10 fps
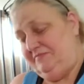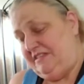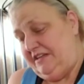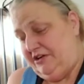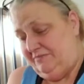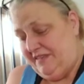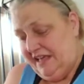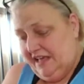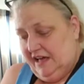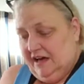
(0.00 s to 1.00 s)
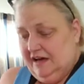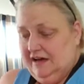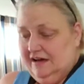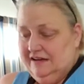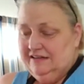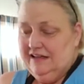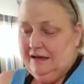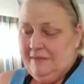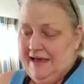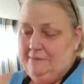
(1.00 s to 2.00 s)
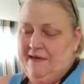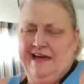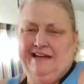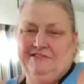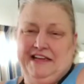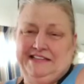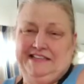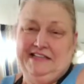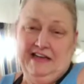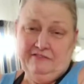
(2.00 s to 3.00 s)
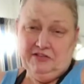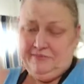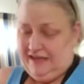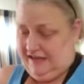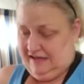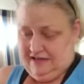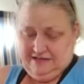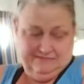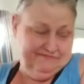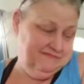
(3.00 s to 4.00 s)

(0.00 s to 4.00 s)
So I'll buy a pack of like 10 of them, and